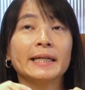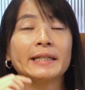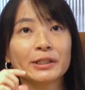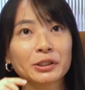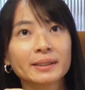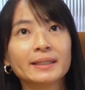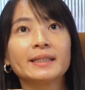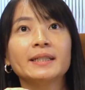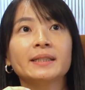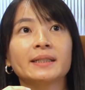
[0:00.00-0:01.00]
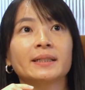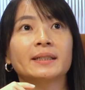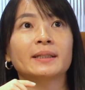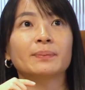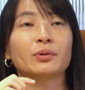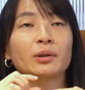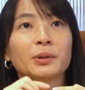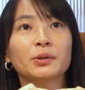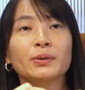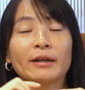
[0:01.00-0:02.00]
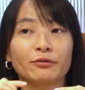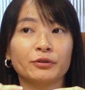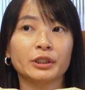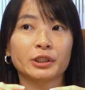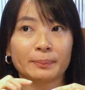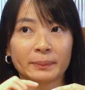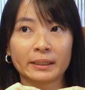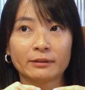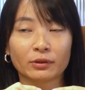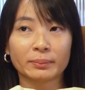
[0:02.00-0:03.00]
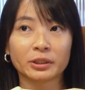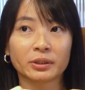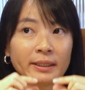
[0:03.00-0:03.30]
Initially, the promo code and free shipping information